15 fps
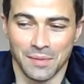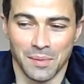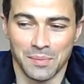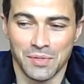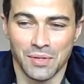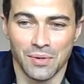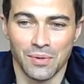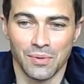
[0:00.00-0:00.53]
I'm
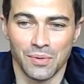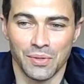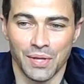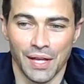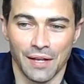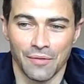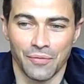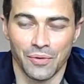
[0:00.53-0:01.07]
so
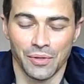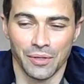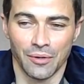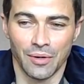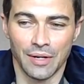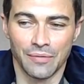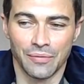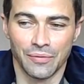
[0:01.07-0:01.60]
thankful and
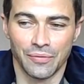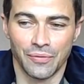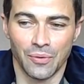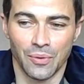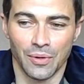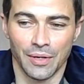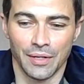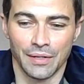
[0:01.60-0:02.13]
grateful
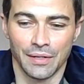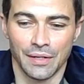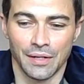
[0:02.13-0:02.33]
for it.